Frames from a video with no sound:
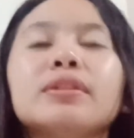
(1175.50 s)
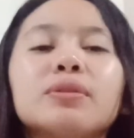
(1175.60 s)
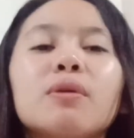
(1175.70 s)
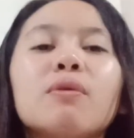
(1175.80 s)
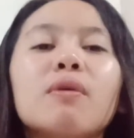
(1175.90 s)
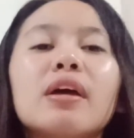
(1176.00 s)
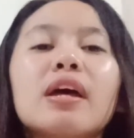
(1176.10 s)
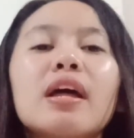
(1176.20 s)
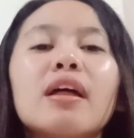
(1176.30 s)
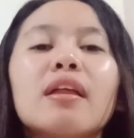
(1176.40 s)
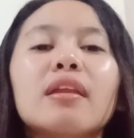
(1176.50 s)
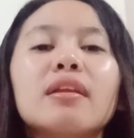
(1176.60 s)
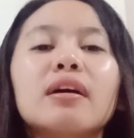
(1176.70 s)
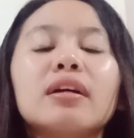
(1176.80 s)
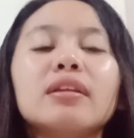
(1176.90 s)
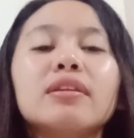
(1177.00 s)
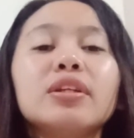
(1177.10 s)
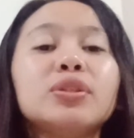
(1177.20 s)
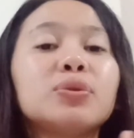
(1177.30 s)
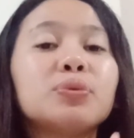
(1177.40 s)
So
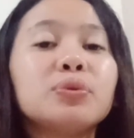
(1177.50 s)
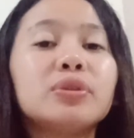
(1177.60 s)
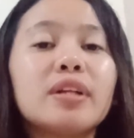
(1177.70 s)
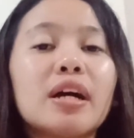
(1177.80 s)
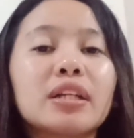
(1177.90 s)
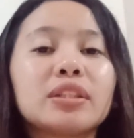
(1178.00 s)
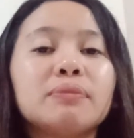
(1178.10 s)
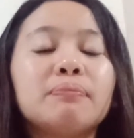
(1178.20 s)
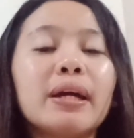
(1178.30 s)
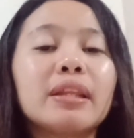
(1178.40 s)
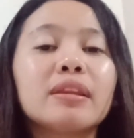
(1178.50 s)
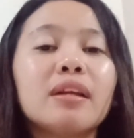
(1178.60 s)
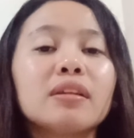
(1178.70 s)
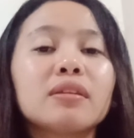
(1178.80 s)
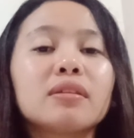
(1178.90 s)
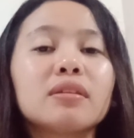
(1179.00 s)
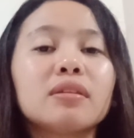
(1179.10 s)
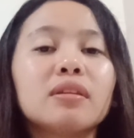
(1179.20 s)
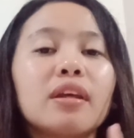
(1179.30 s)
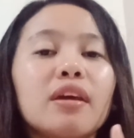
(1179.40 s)
these two drugs might not,
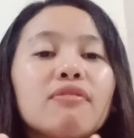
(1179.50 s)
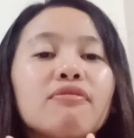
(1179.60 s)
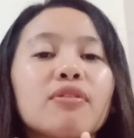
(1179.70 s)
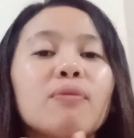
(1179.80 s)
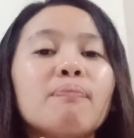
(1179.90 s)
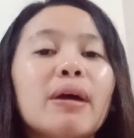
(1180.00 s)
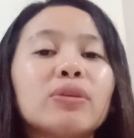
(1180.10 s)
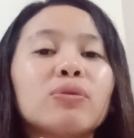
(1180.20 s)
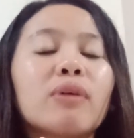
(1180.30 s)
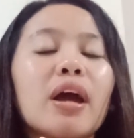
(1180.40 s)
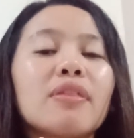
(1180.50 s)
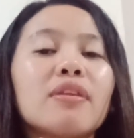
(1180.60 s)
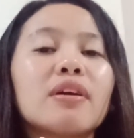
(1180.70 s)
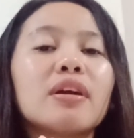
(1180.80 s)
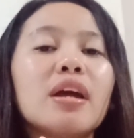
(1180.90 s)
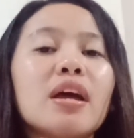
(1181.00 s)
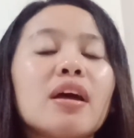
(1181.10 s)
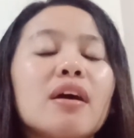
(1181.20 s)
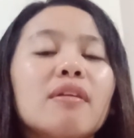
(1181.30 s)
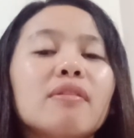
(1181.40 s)
if combined together,
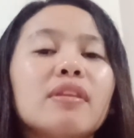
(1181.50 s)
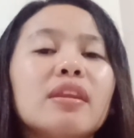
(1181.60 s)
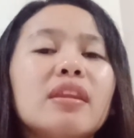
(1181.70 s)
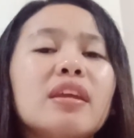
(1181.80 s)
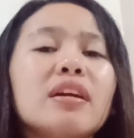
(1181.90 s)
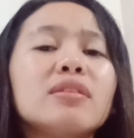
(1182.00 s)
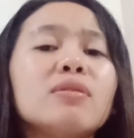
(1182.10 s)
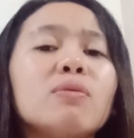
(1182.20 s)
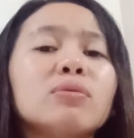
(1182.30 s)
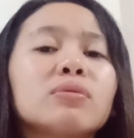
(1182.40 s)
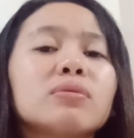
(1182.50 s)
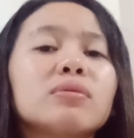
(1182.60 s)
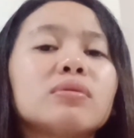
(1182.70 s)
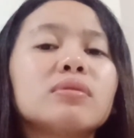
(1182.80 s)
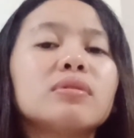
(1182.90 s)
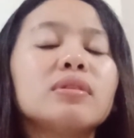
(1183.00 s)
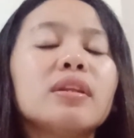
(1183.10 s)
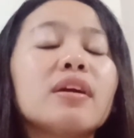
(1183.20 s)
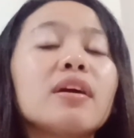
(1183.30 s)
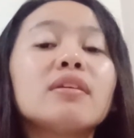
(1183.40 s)
they
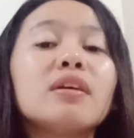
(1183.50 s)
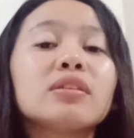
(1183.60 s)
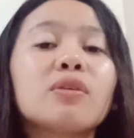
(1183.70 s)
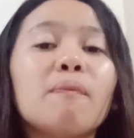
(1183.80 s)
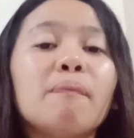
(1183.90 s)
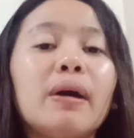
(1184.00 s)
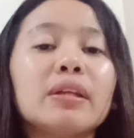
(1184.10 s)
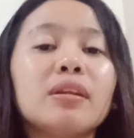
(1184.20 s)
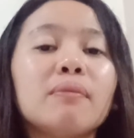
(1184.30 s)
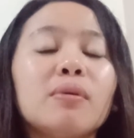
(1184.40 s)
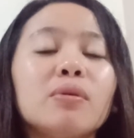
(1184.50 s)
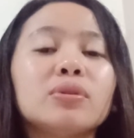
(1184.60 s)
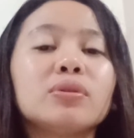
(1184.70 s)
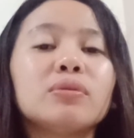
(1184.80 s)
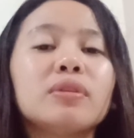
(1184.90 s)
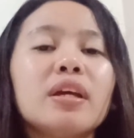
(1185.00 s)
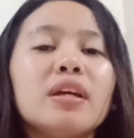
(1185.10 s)
are not compatible. So